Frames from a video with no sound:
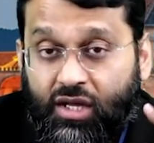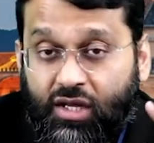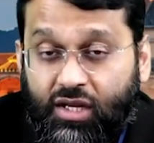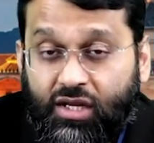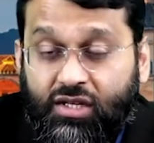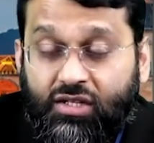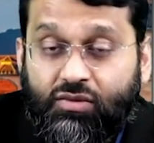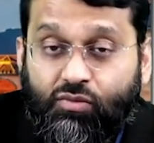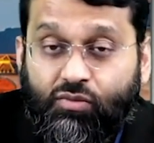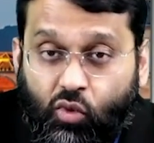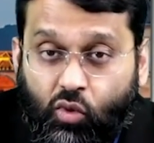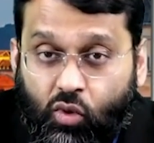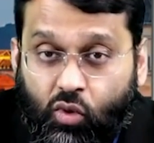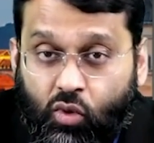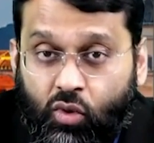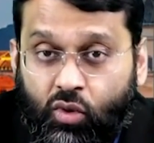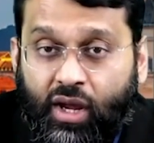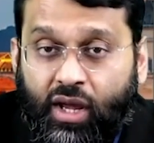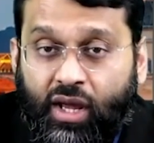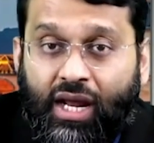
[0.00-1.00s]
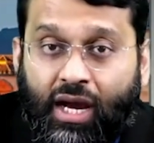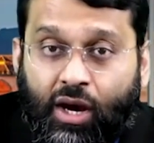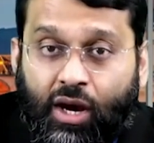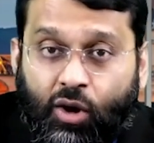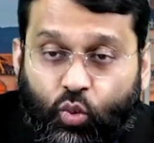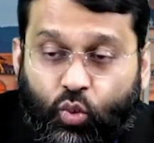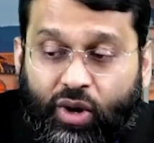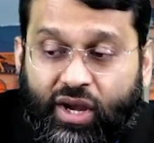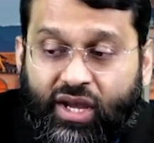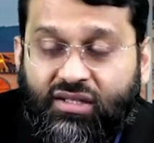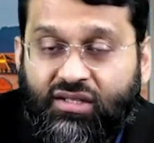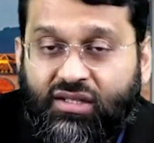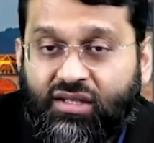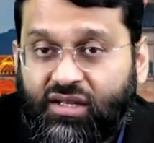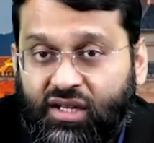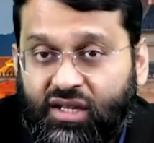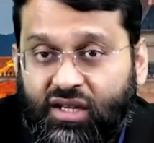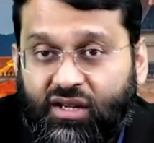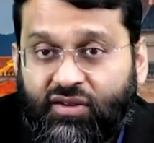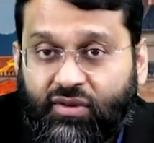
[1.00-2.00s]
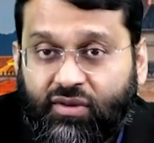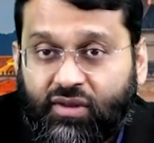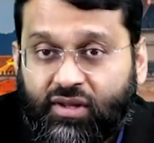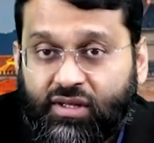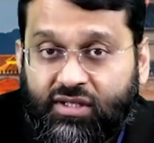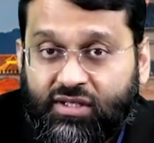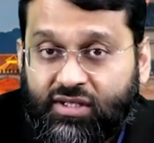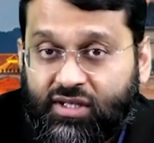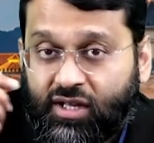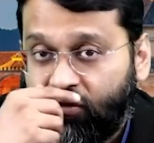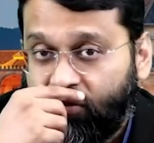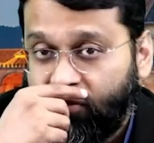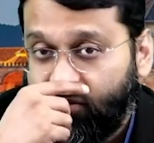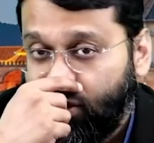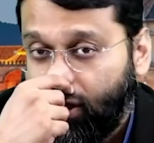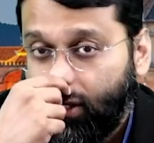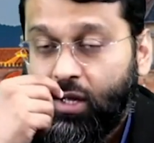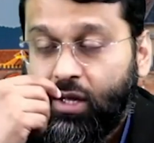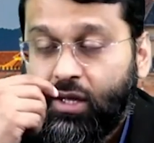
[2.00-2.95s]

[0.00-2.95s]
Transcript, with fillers: is more and outweighs the evil itself.